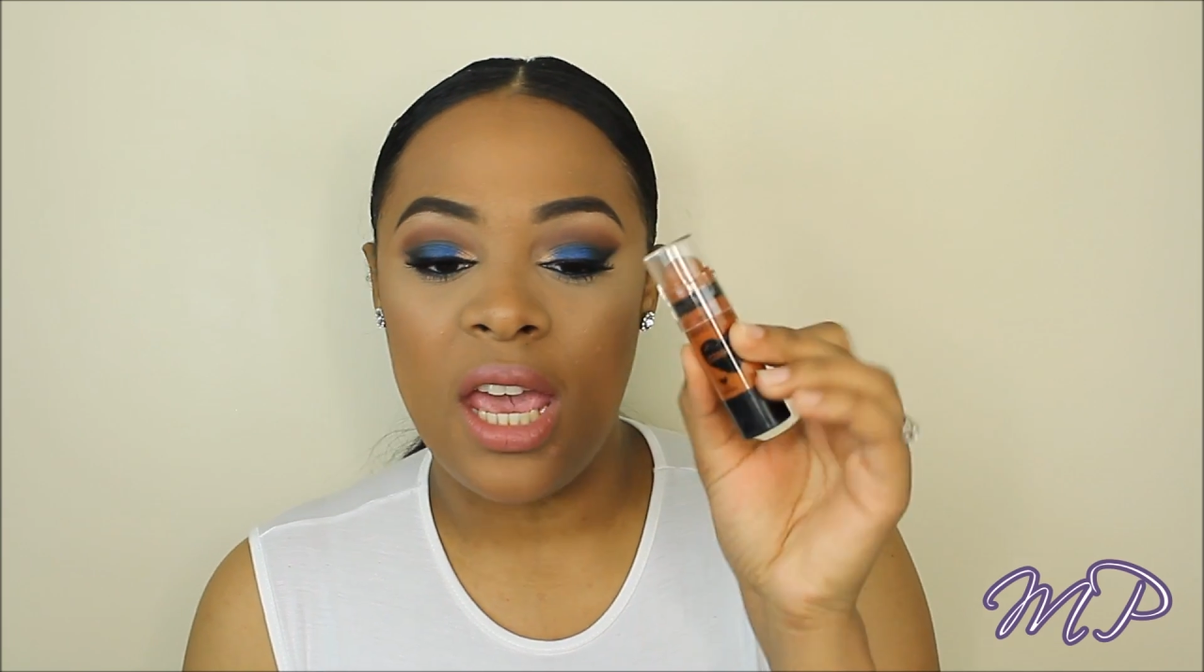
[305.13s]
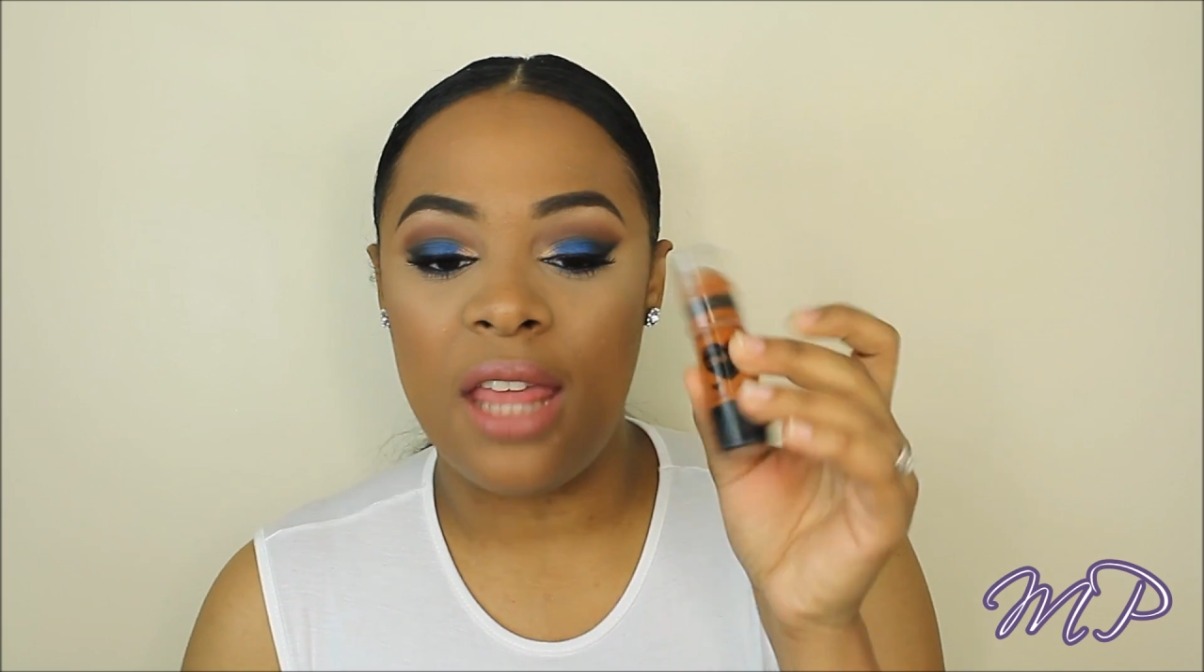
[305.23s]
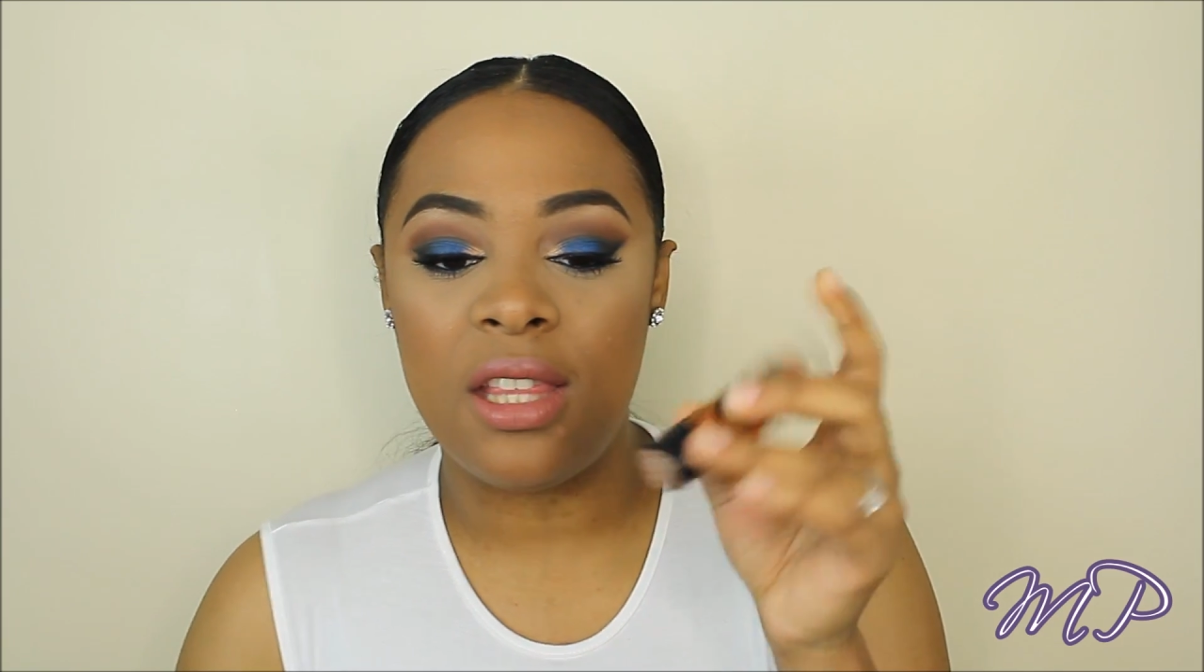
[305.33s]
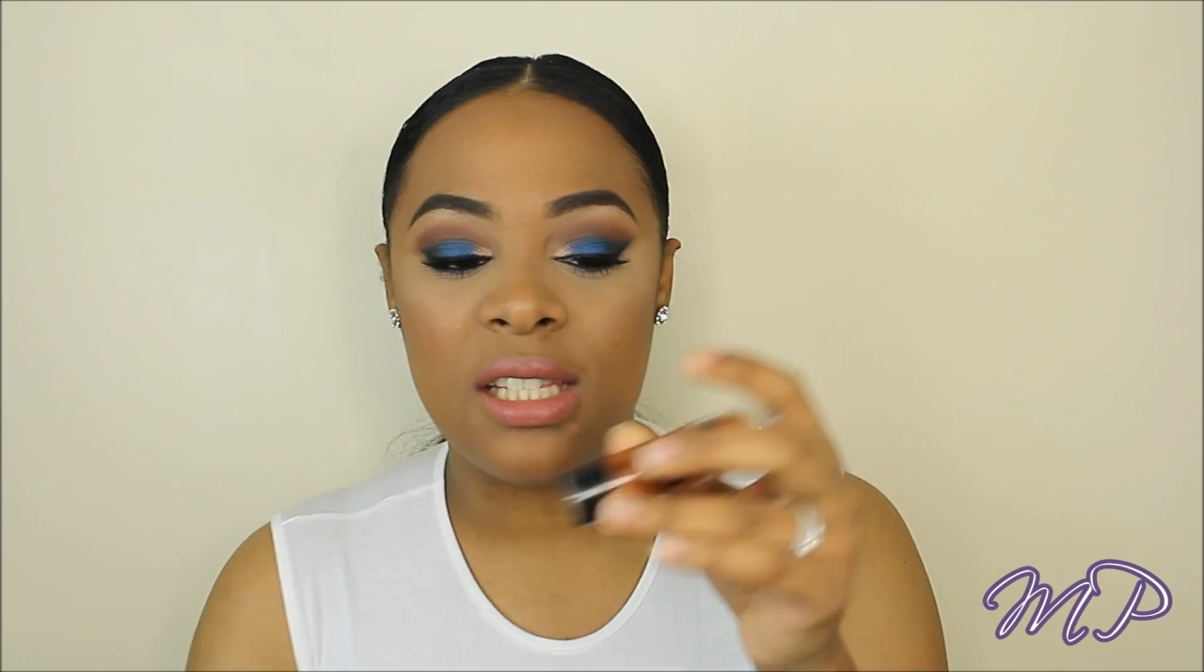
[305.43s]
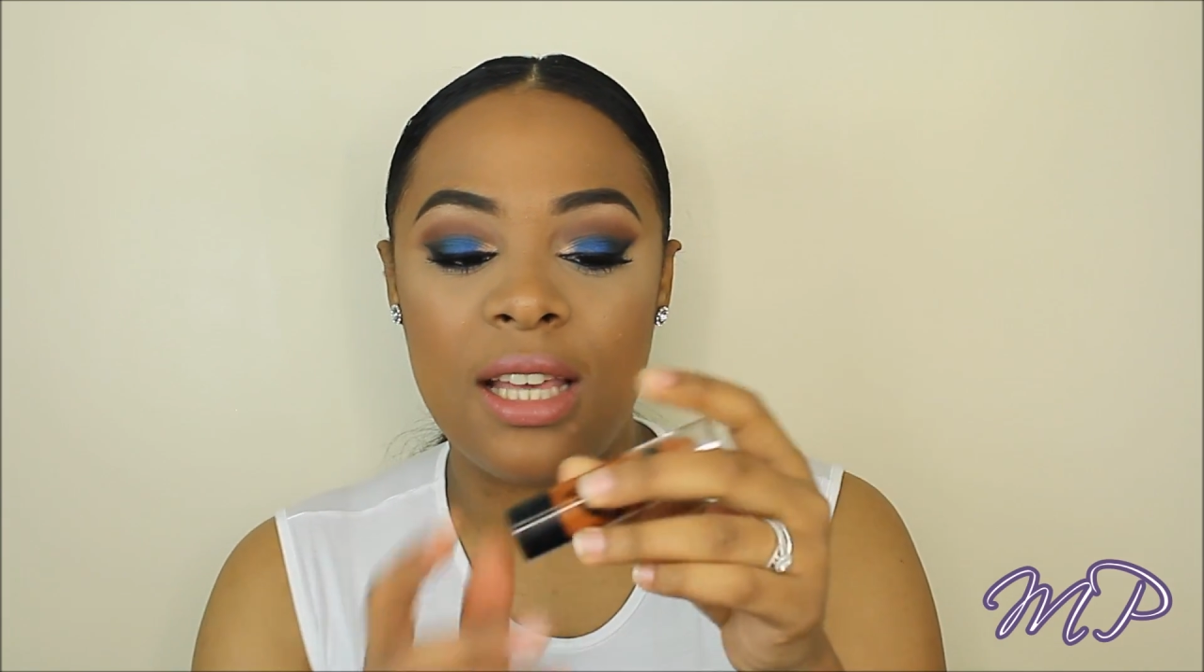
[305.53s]

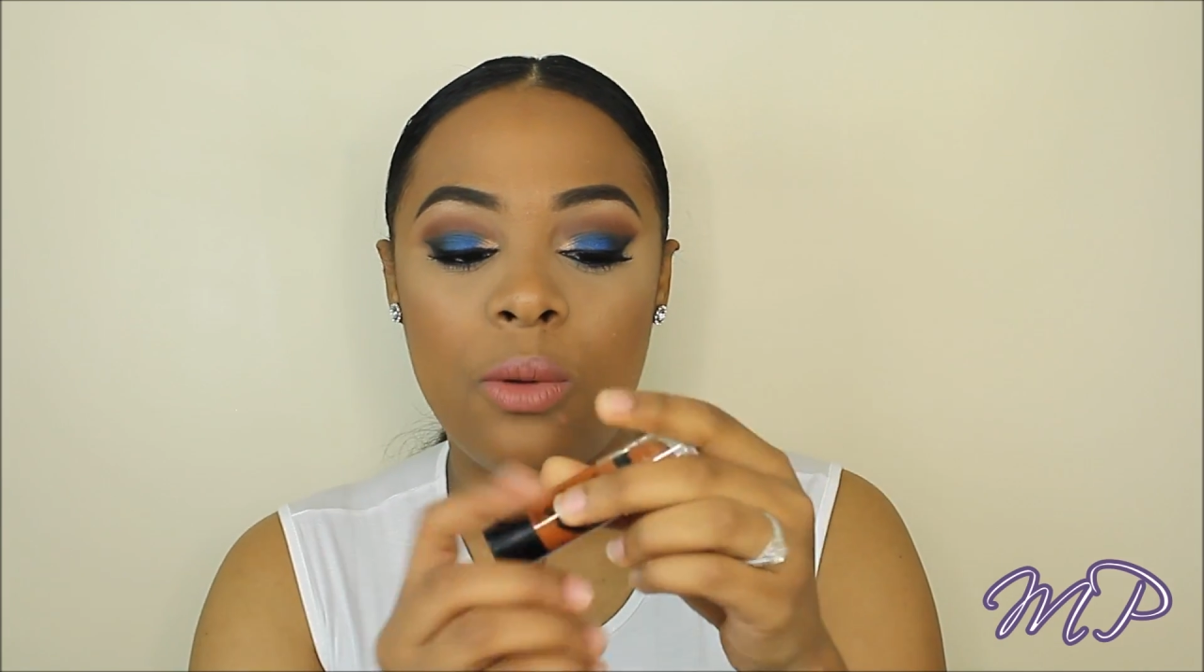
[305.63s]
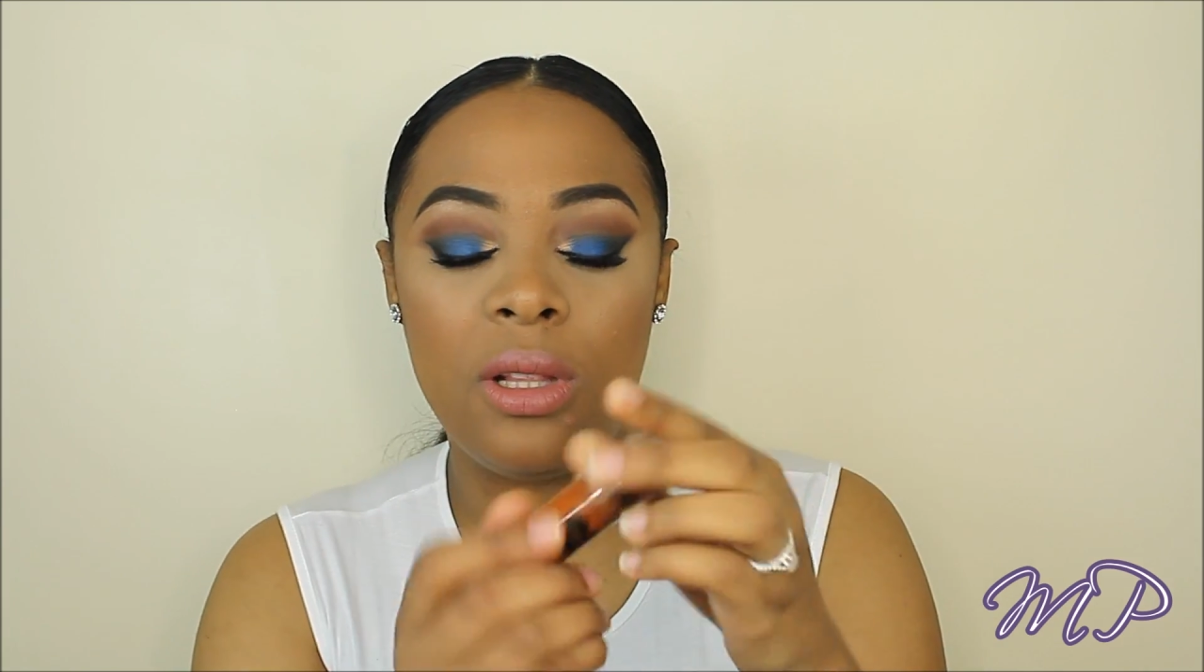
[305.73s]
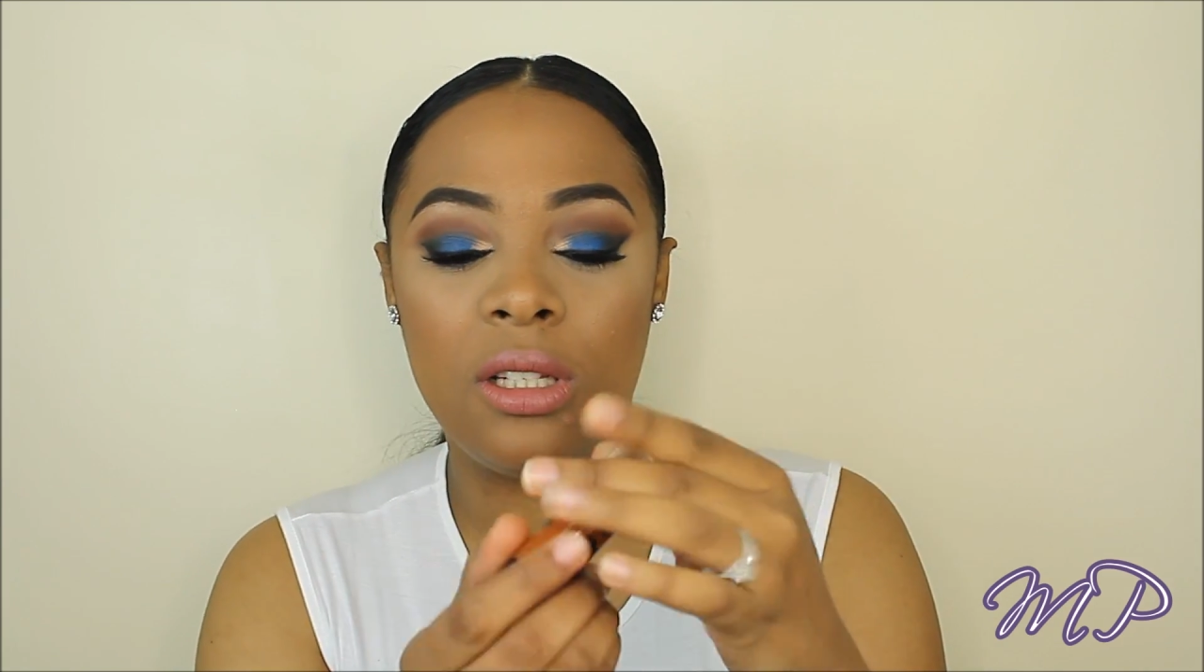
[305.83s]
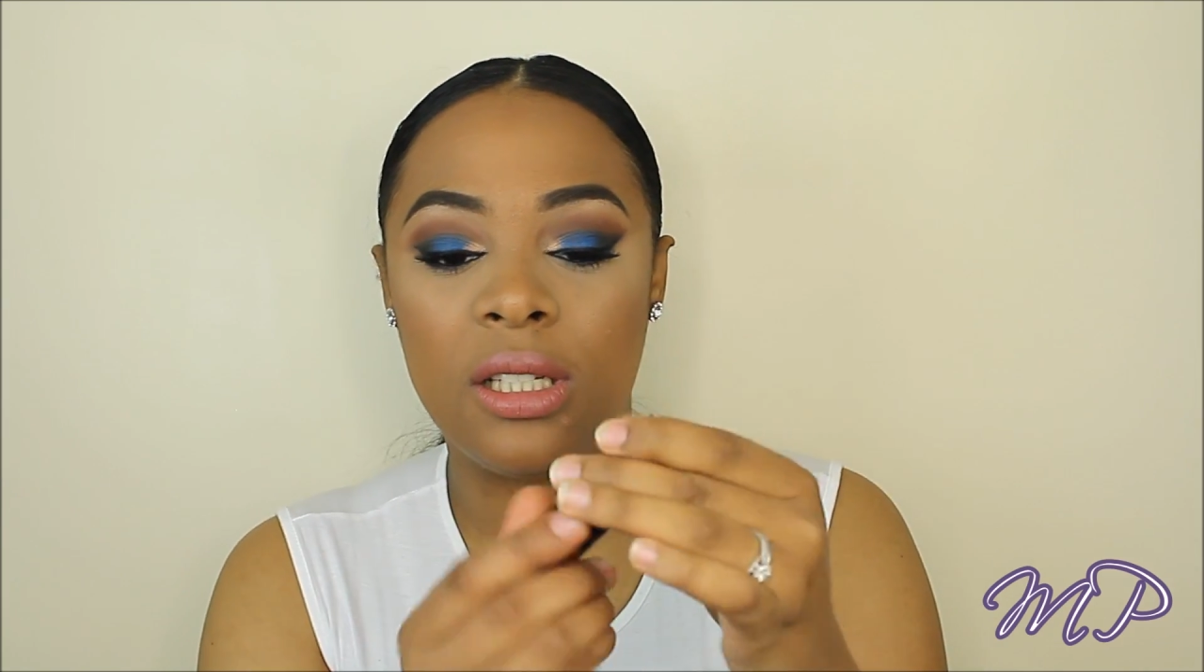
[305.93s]
and this is how it